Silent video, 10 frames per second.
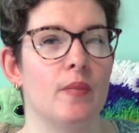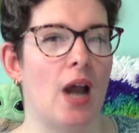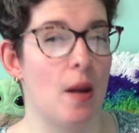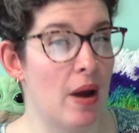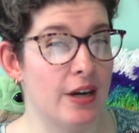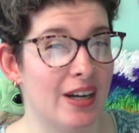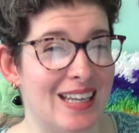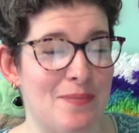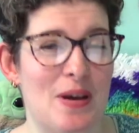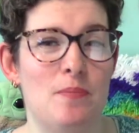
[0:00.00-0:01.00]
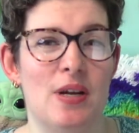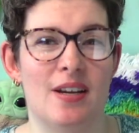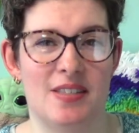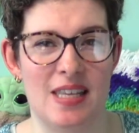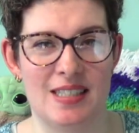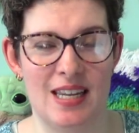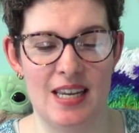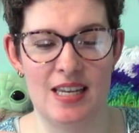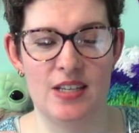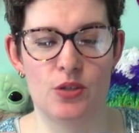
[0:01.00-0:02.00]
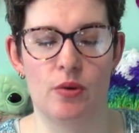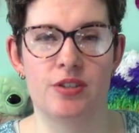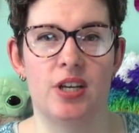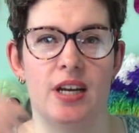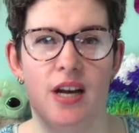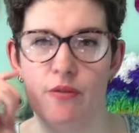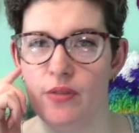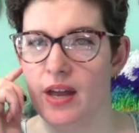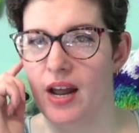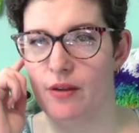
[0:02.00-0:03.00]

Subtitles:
I might not keep it because this is rustic enough that I